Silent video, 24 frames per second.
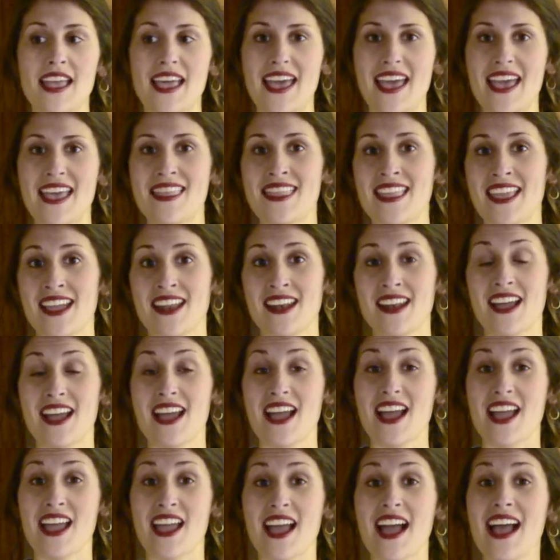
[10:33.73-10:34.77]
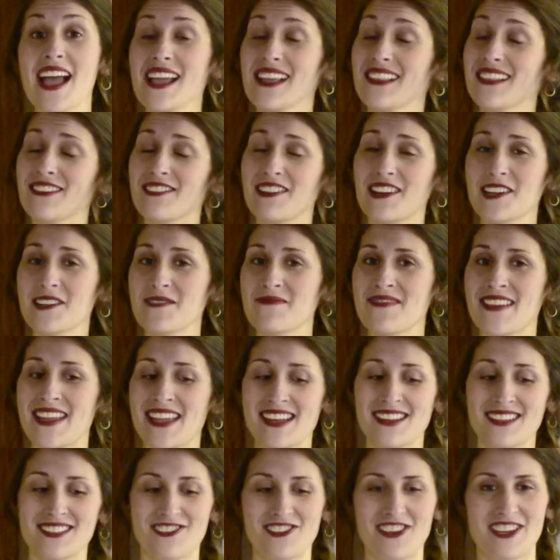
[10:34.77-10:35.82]
And then I highly
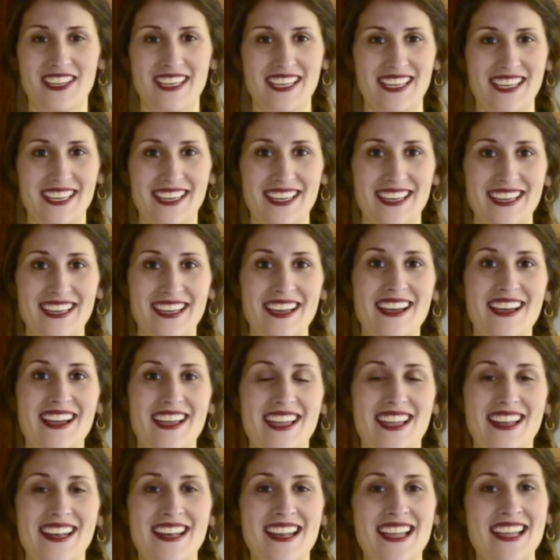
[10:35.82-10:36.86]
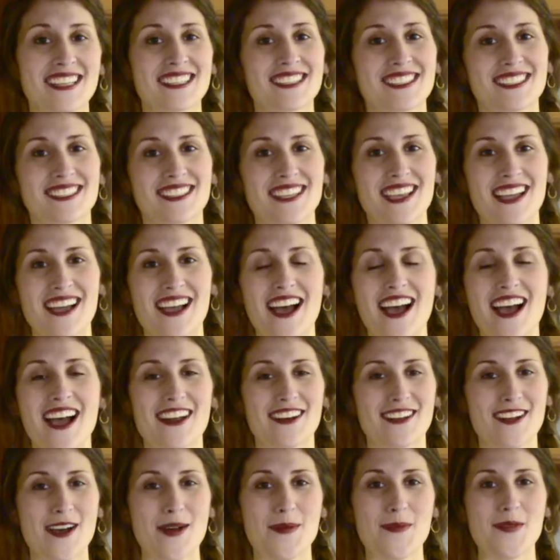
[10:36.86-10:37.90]
recommend drinking a nice
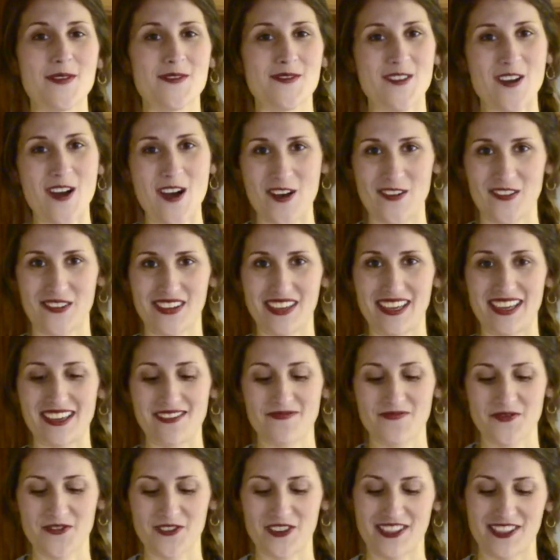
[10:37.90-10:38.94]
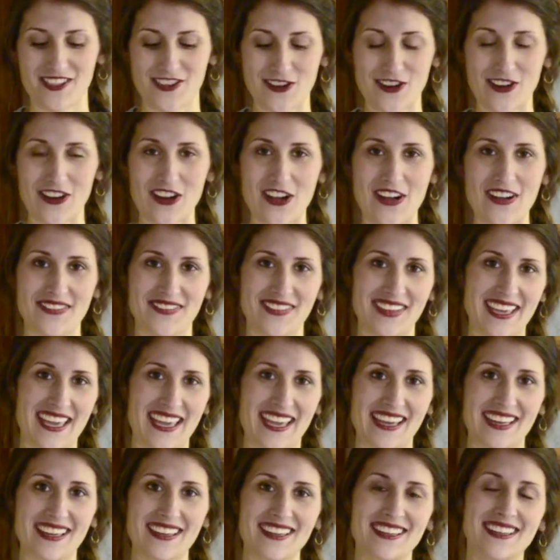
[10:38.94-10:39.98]
hot cup of coffee with your coffee
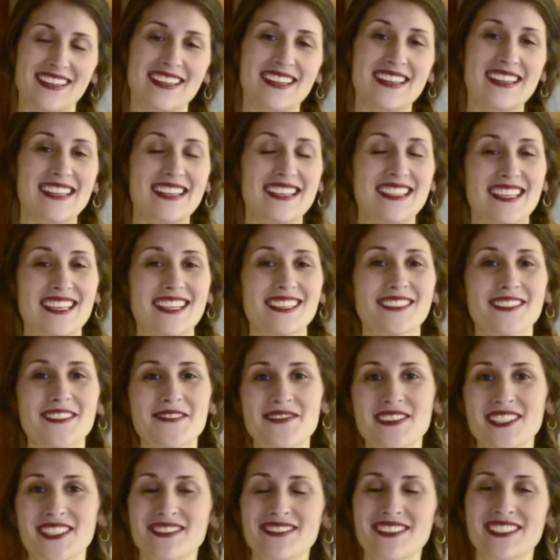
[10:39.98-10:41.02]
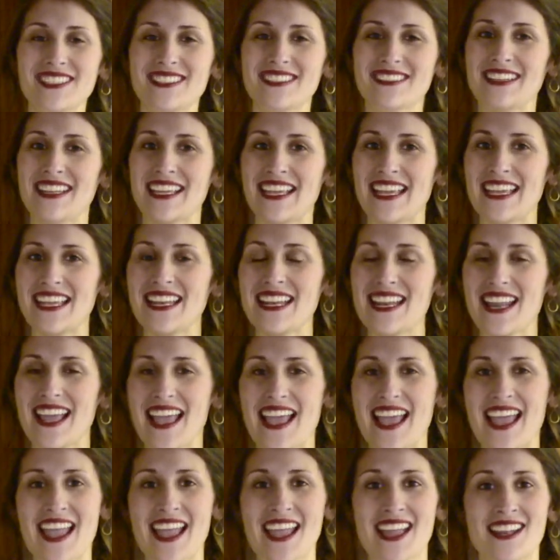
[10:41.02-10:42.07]
cake. Thanks so much for tuning in
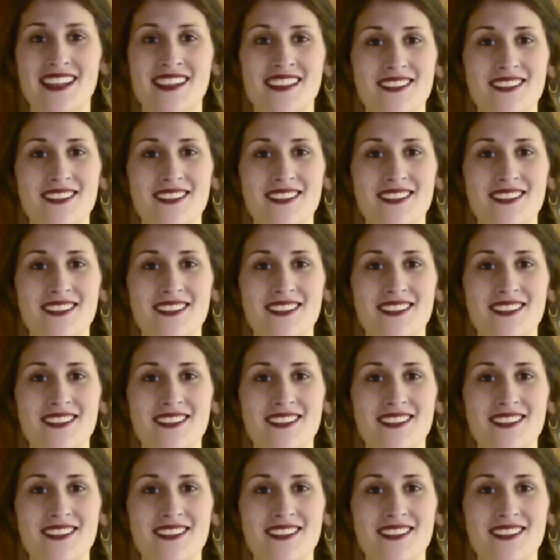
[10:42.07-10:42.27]
and